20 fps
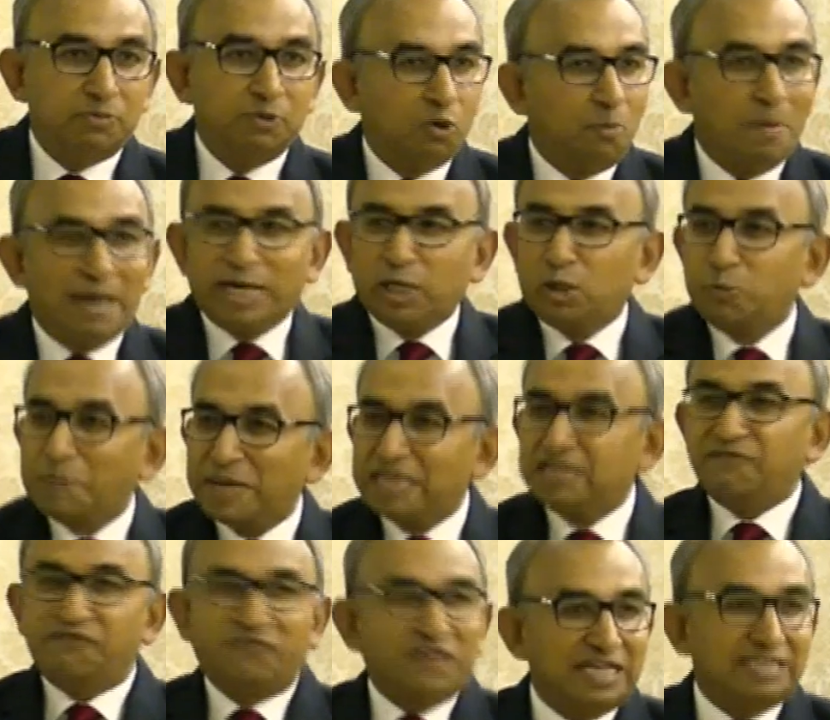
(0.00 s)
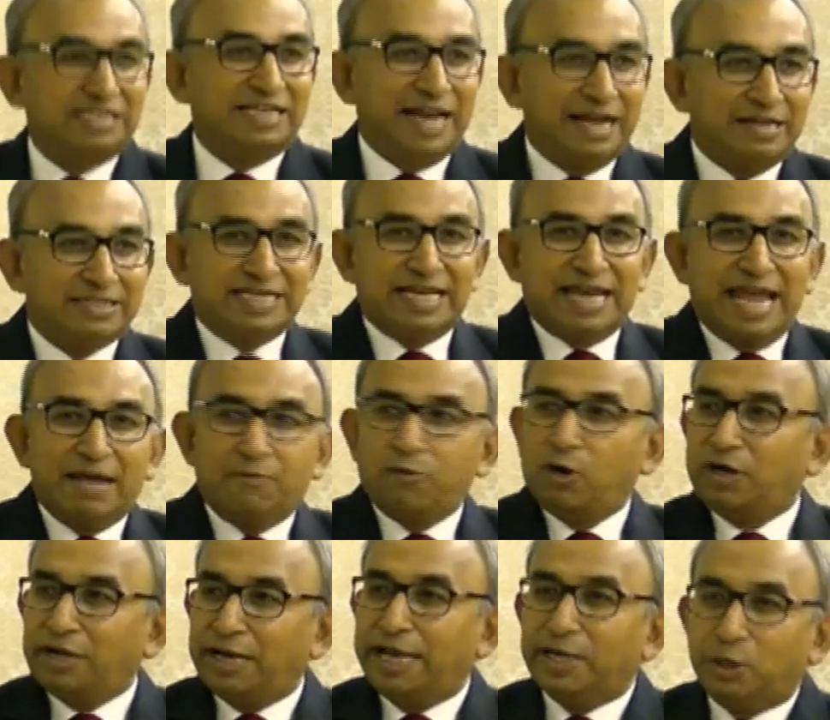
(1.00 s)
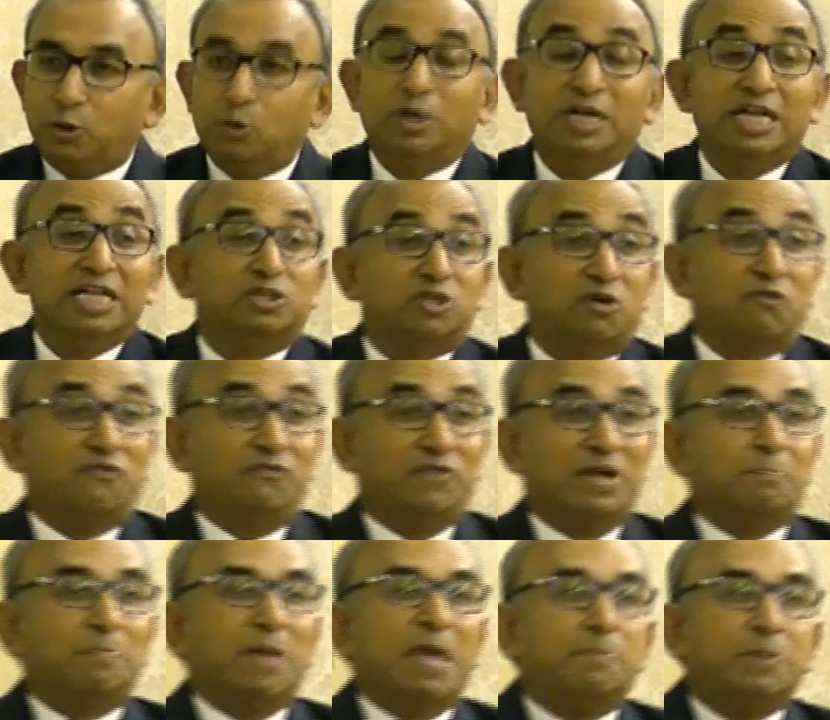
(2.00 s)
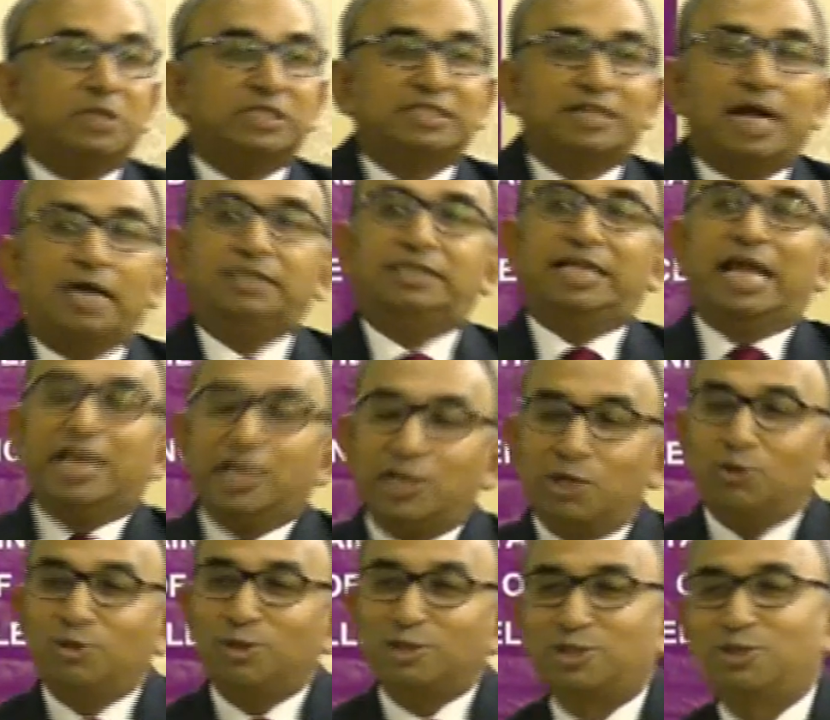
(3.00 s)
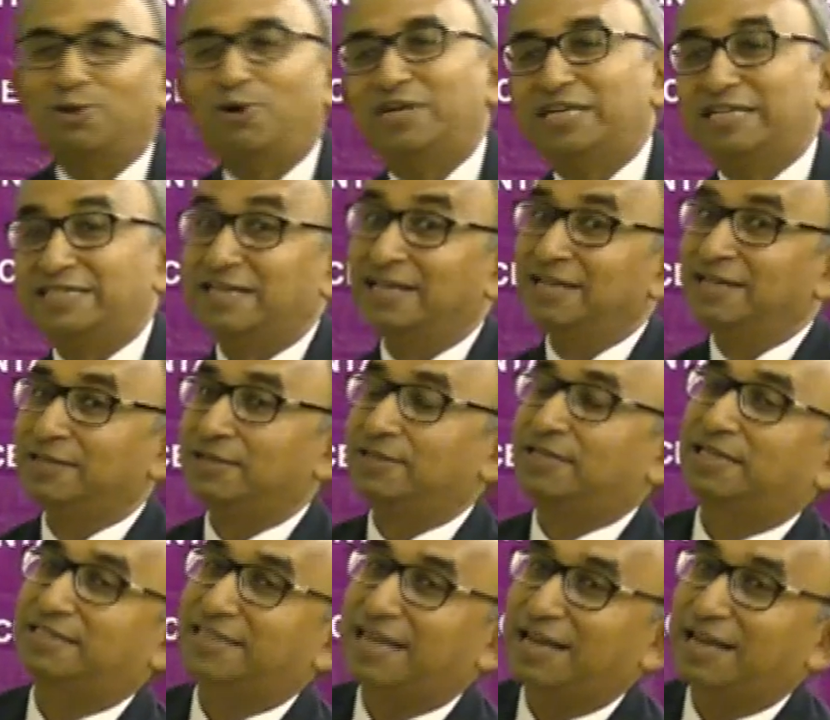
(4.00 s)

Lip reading: money to pay the fees, and I said, hey, what will I do? So when people start telling you those stories, you start